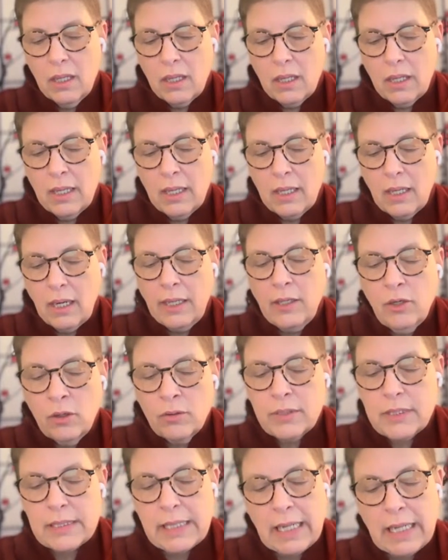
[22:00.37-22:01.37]
And I
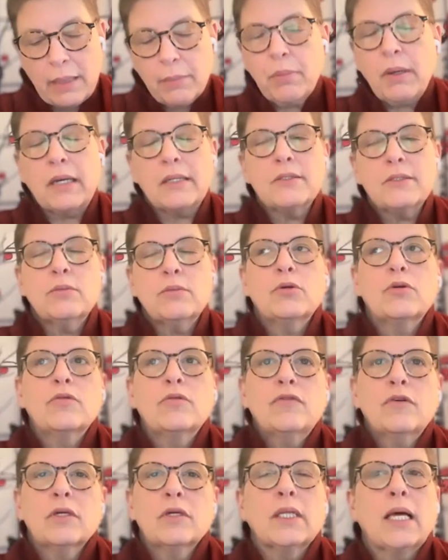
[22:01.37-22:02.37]
know it's not possible
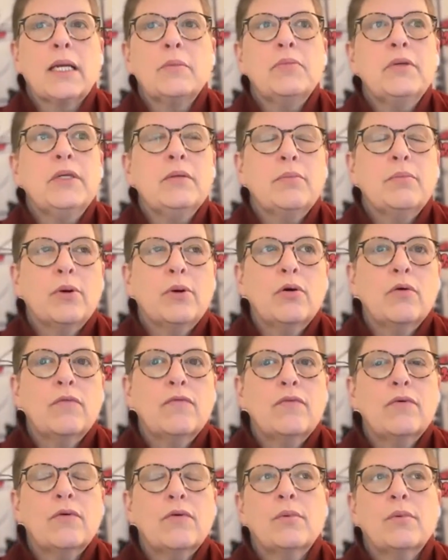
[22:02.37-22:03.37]
for a lot of
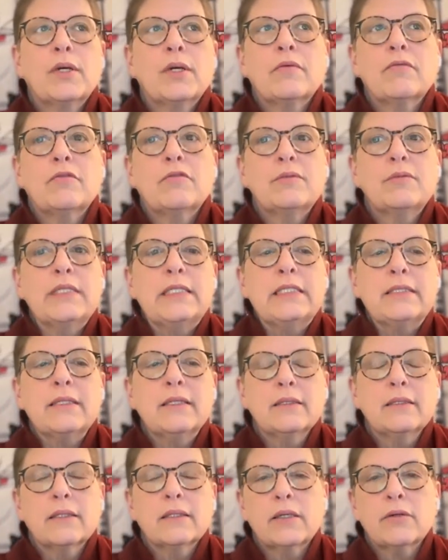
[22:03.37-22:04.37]
people for whatever
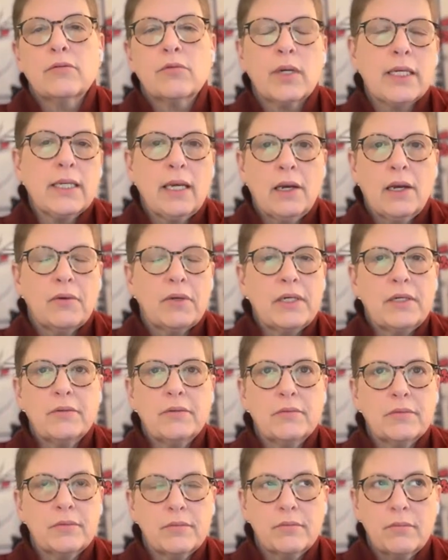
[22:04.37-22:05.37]
reason. Like right now, I
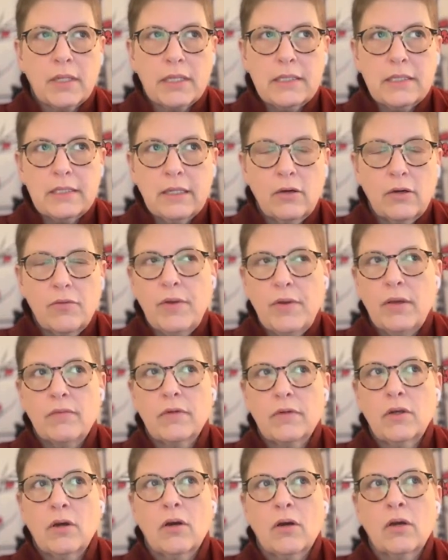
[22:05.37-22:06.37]
don't myself have
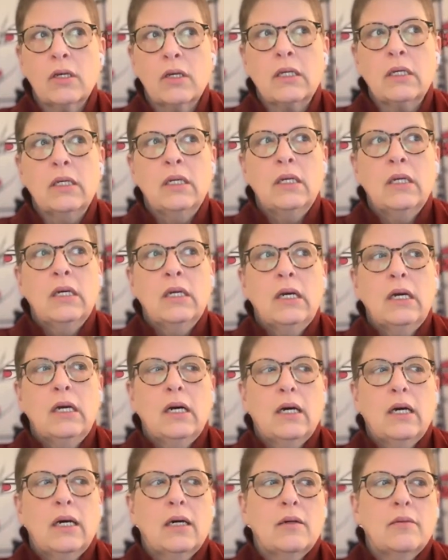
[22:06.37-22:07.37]
a dog
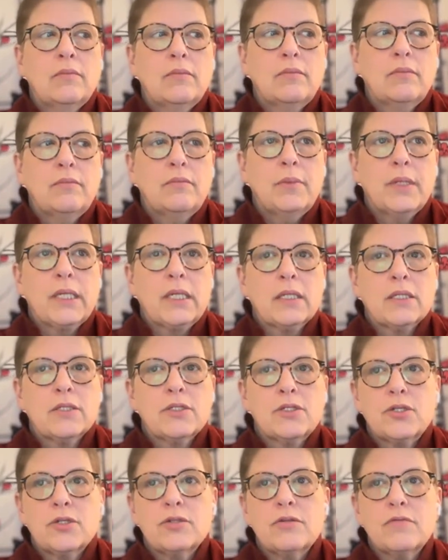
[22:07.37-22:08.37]

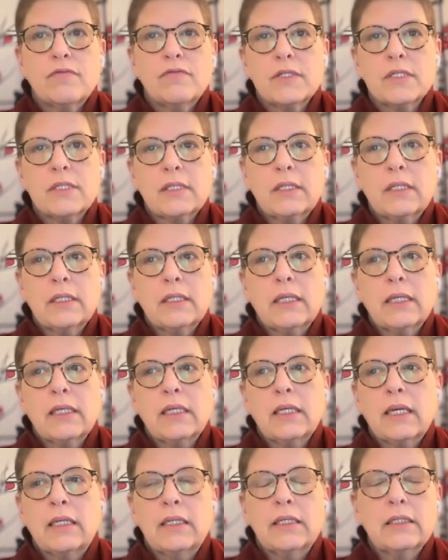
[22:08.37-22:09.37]
because just
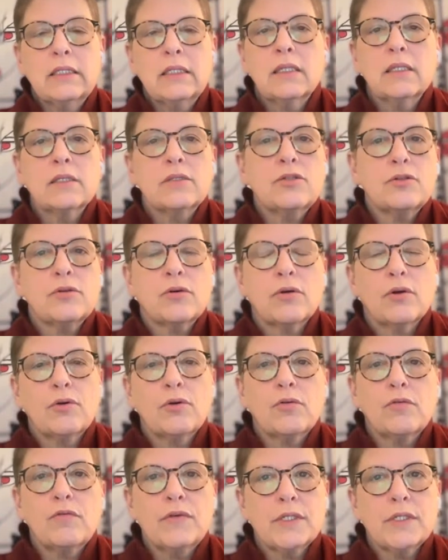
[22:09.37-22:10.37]
physically, I need to get
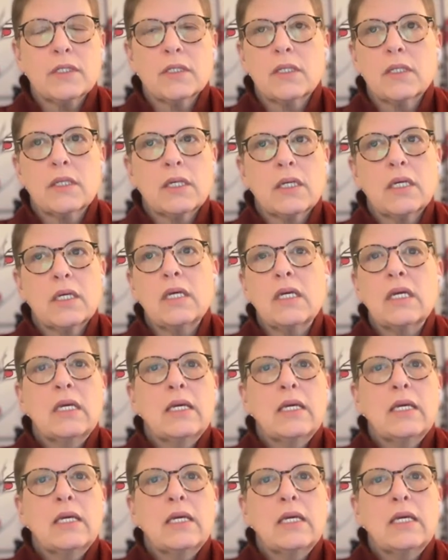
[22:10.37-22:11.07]
stronger physically